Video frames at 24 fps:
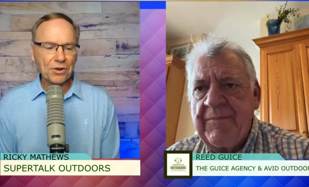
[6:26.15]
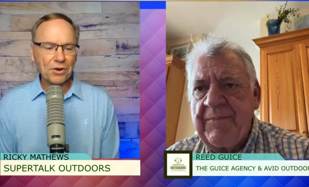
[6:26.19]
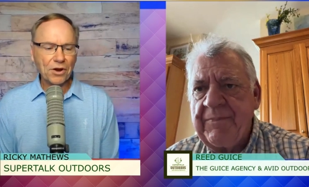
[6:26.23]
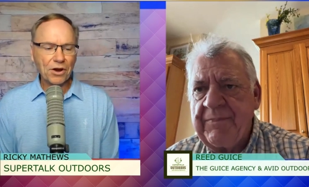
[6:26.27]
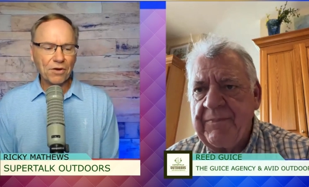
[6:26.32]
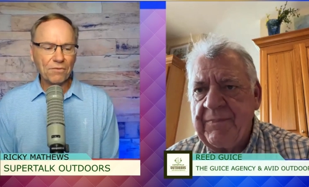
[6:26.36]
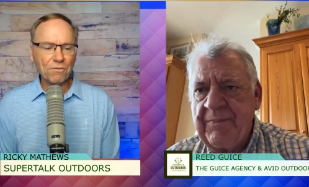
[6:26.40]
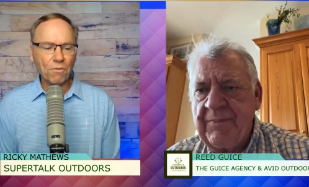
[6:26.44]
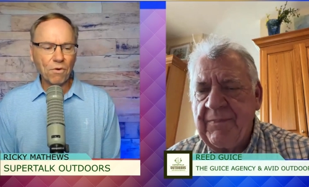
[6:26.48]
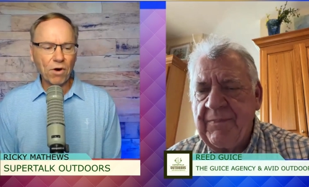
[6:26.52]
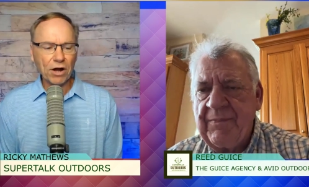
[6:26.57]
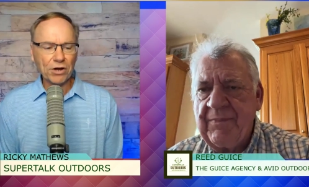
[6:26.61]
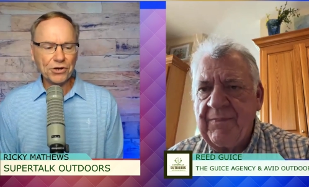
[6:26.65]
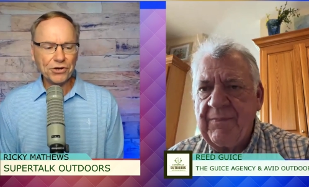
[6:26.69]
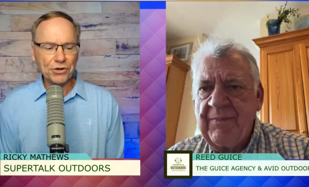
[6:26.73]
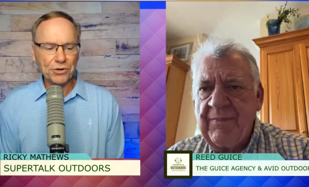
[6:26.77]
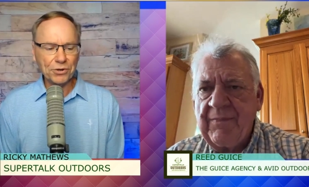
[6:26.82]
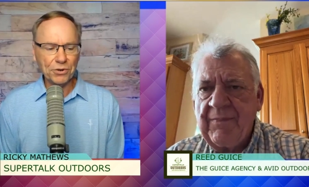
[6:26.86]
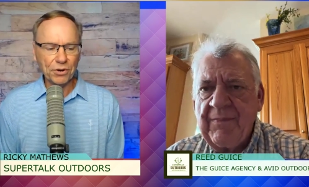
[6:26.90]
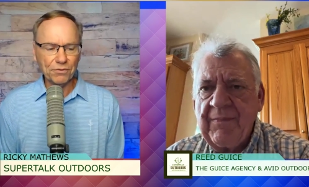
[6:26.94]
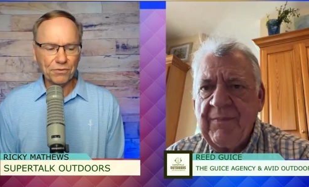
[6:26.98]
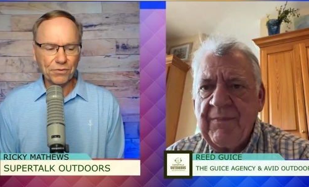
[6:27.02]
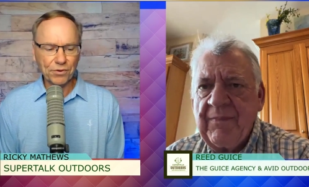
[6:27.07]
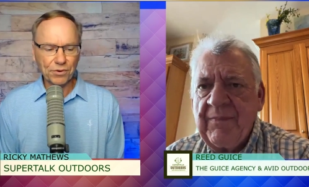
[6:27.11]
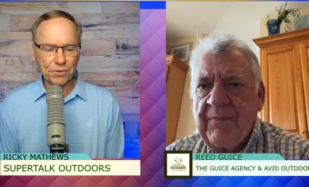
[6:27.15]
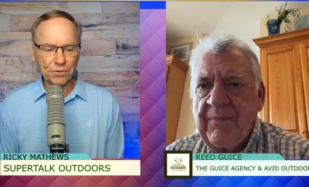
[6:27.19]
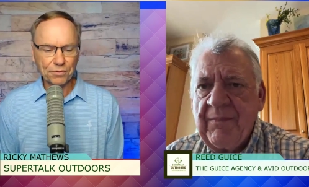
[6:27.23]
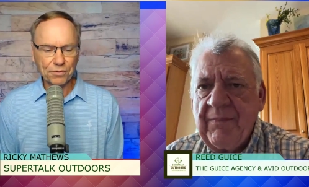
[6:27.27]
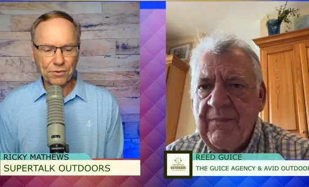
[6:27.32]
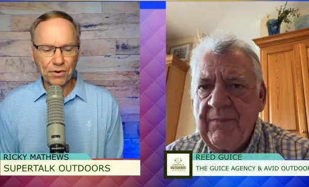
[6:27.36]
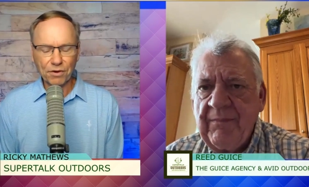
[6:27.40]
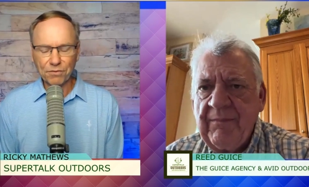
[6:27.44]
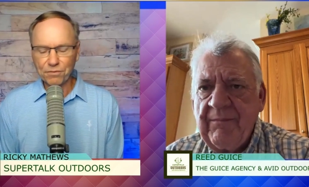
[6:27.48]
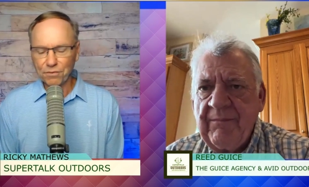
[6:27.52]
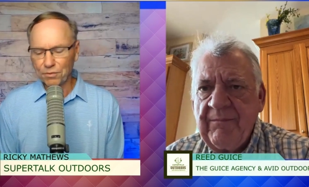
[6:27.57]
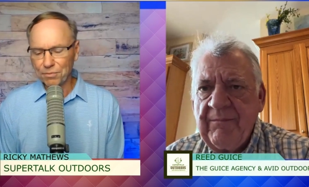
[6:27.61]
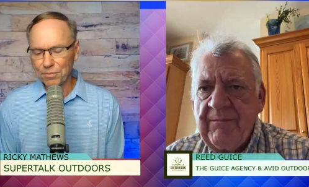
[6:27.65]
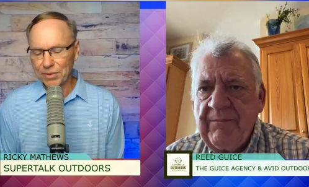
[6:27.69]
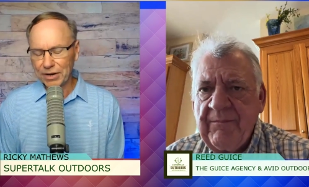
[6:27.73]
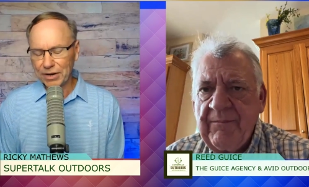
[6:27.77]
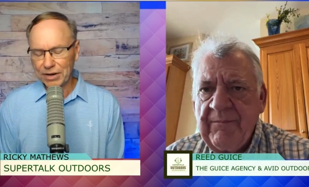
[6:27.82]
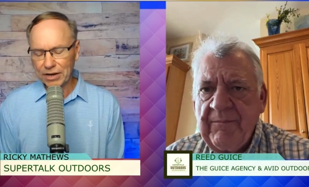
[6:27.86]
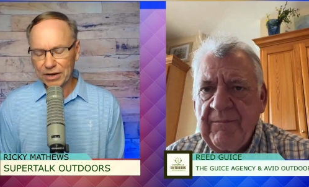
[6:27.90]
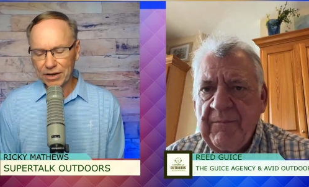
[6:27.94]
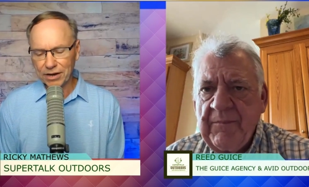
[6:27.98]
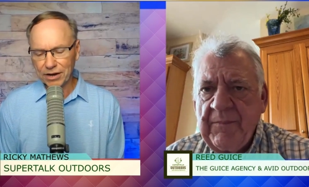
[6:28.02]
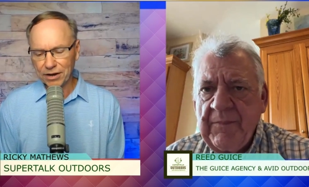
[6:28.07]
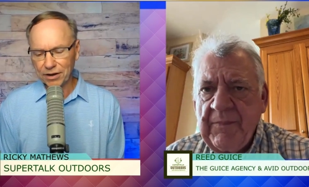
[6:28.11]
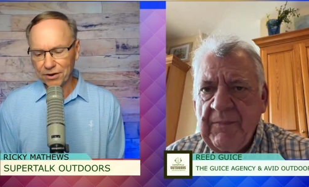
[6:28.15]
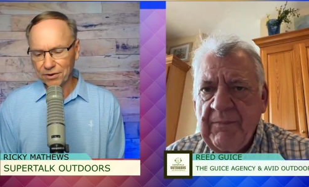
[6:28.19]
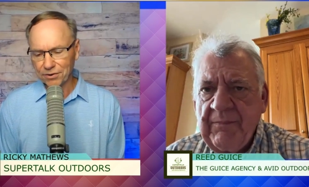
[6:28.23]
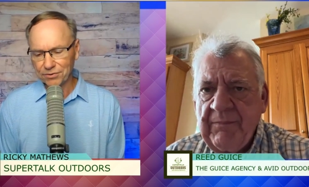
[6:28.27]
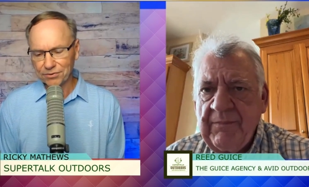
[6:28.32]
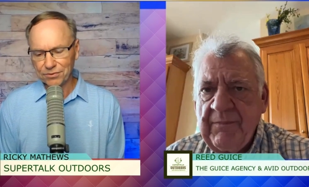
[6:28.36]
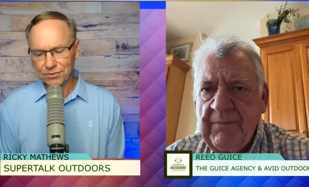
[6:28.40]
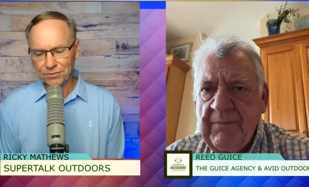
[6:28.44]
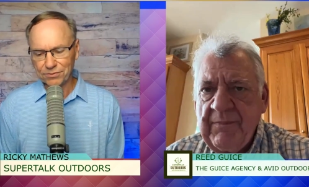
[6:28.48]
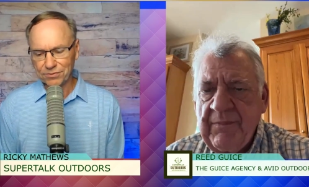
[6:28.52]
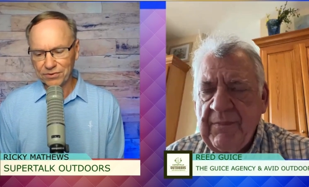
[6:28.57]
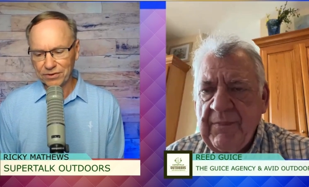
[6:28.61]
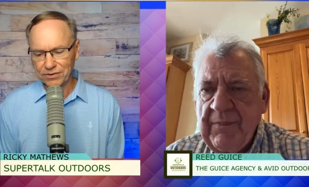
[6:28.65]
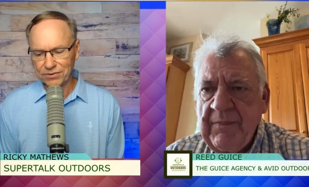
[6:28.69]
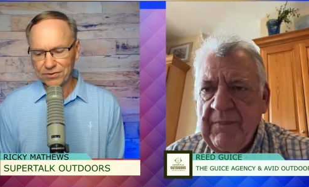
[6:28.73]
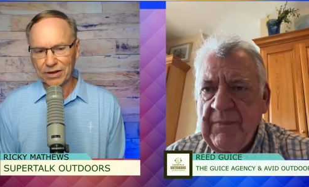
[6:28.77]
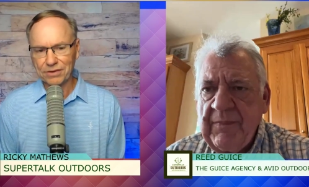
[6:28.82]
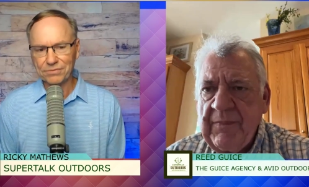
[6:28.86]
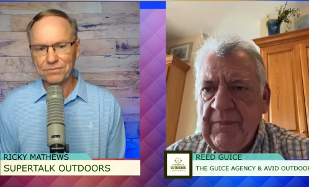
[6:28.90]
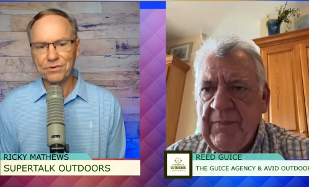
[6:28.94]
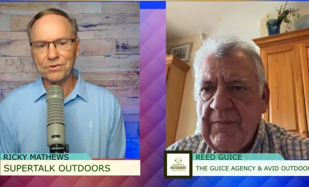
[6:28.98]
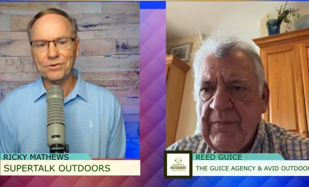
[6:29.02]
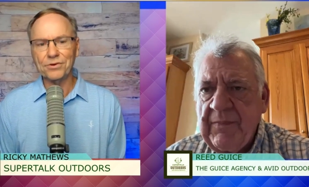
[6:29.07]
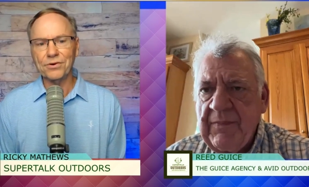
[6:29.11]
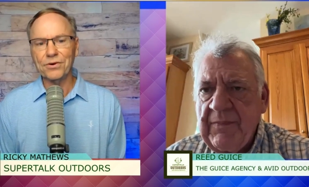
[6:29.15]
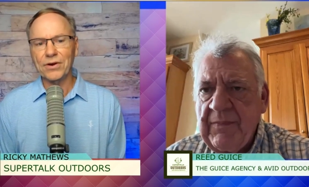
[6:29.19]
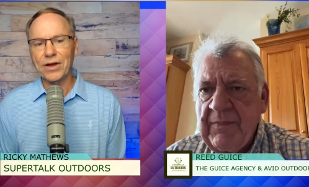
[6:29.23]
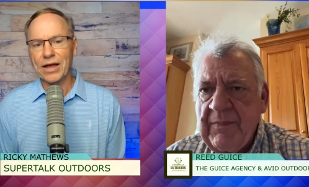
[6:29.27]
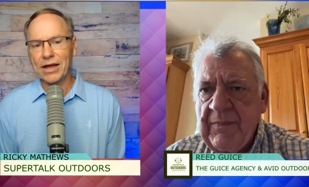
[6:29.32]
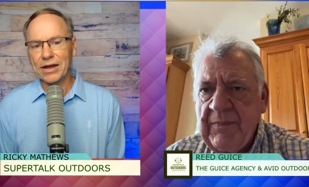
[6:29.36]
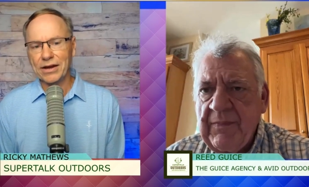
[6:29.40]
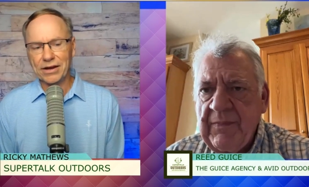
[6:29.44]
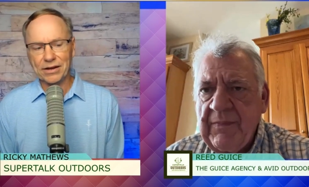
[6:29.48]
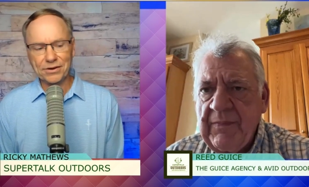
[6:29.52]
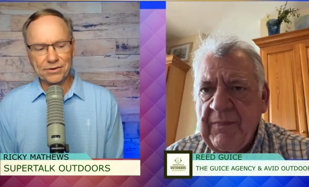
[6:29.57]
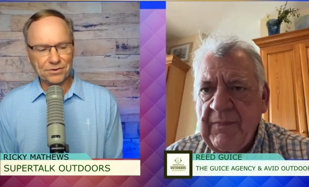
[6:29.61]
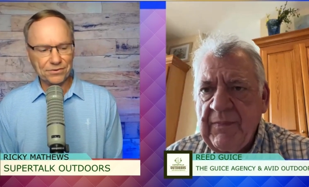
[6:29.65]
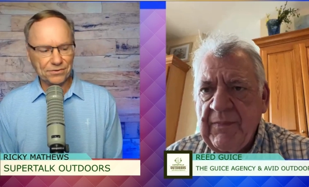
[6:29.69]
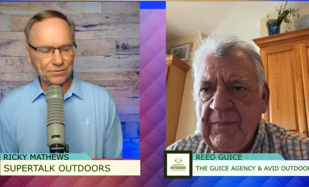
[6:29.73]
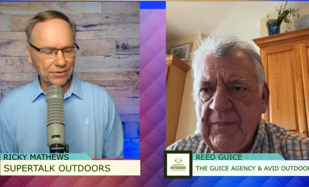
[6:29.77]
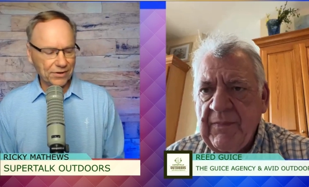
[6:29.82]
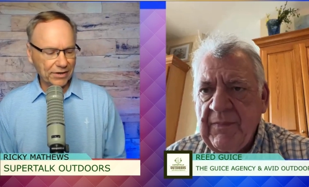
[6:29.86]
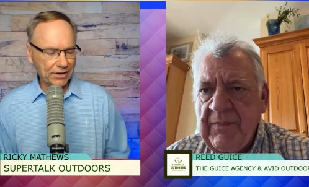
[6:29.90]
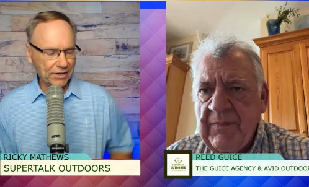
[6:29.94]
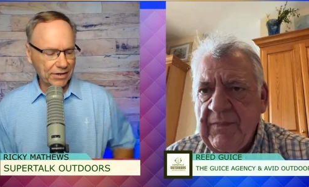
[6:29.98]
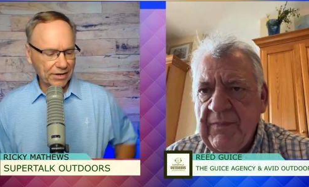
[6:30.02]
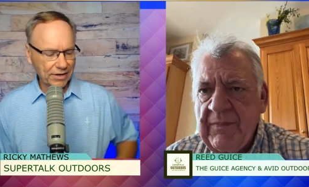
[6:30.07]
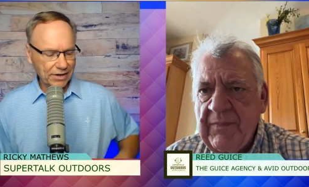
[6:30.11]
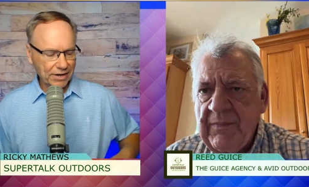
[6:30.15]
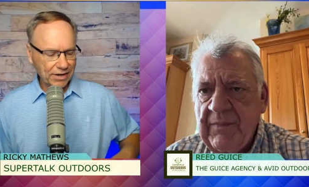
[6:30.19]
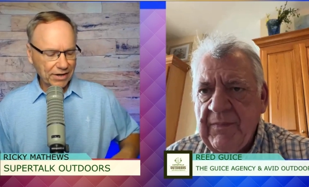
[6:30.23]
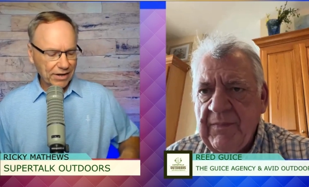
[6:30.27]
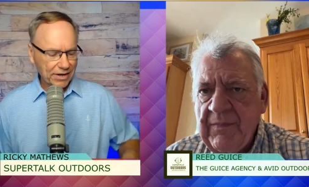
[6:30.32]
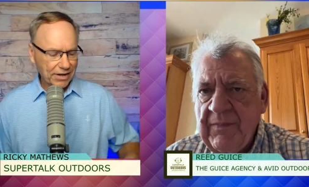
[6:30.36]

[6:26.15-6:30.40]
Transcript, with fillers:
Speaker 1: you know, I've watched you over over many years of success in your ad agency,